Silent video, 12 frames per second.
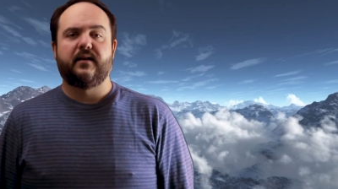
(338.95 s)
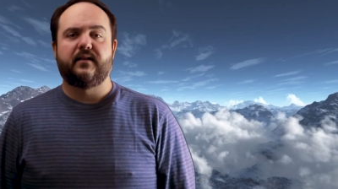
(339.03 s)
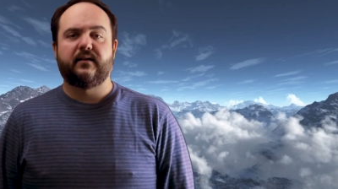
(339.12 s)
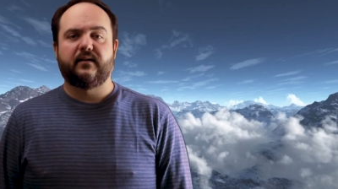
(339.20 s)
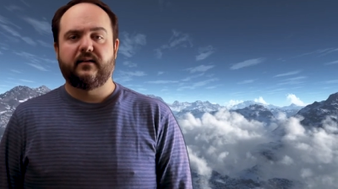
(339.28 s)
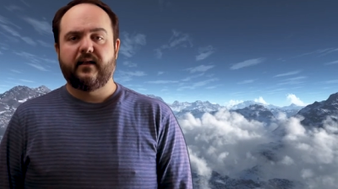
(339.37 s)

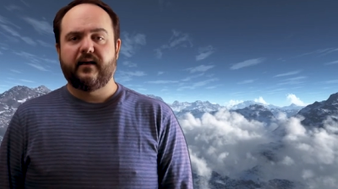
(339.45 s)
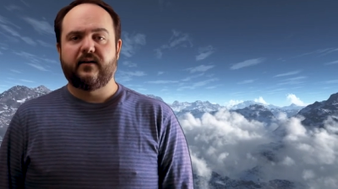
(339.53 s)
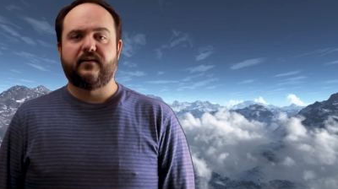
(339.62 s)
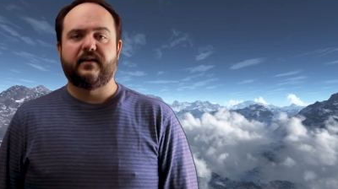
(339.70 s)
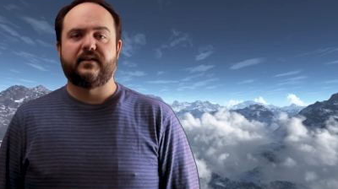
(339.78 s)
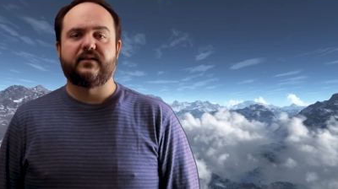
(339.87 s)
The
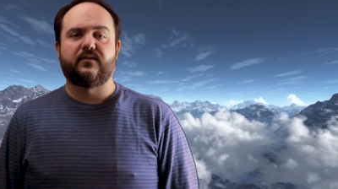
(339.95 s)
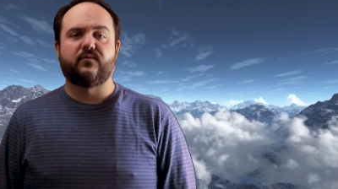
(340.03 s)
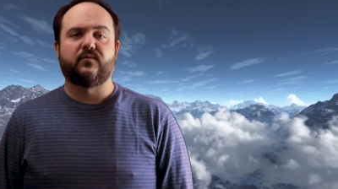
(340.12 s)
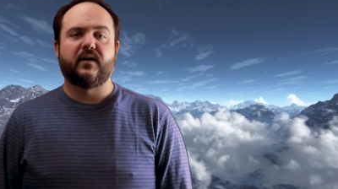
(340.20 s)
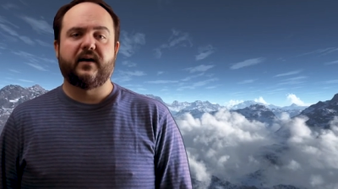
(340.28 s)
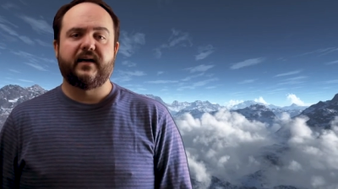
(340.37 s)
cloud has to
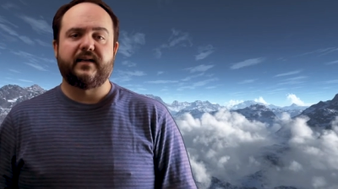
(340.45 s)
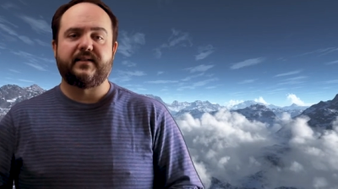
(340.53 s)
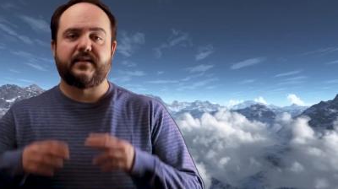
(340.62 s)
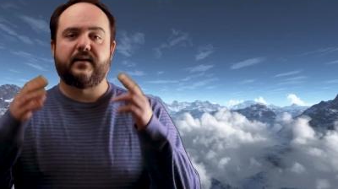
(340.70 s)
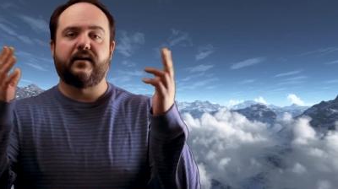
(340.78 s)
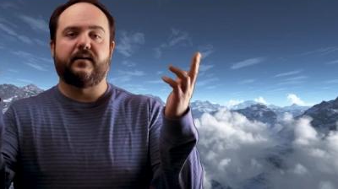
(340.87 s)

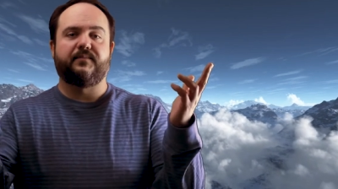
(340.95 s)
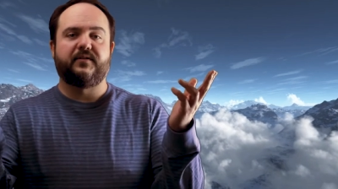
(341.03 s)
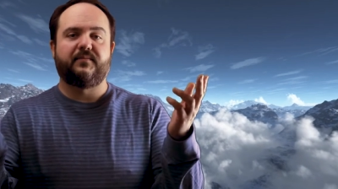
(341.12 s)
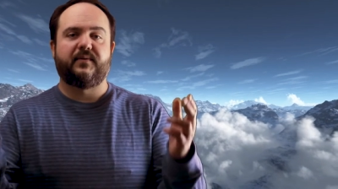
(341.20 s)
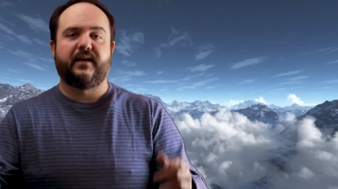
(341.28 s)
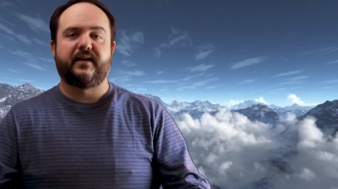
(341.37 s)
rise up to
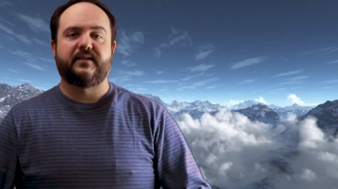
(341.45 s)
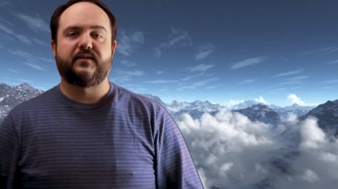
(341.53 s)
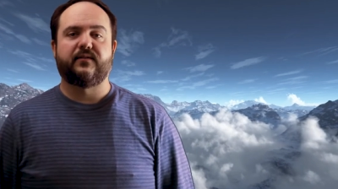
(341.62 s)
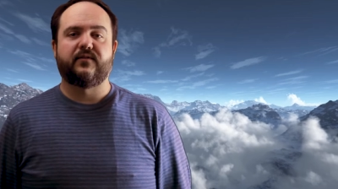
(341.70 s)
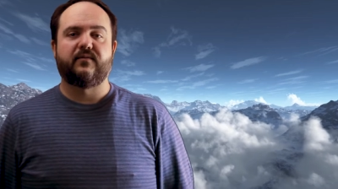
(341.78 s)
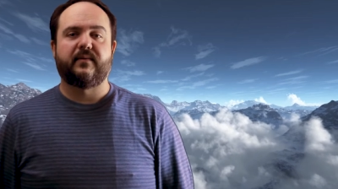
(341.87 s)
pass
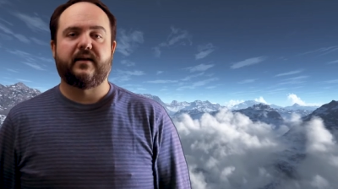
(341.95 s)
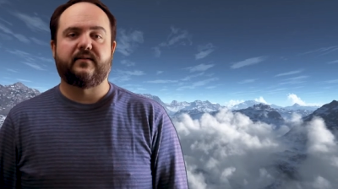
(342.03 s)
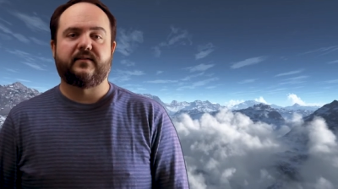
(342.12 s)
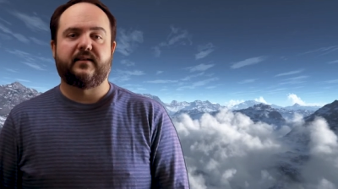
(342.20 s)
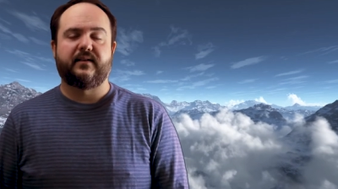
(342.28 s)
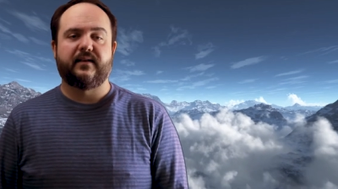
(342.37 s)
over the
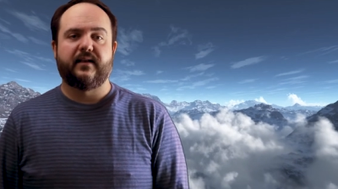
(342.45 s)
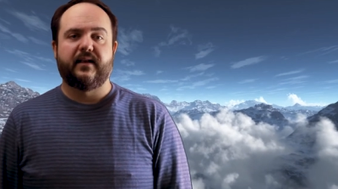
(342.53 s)
mountain,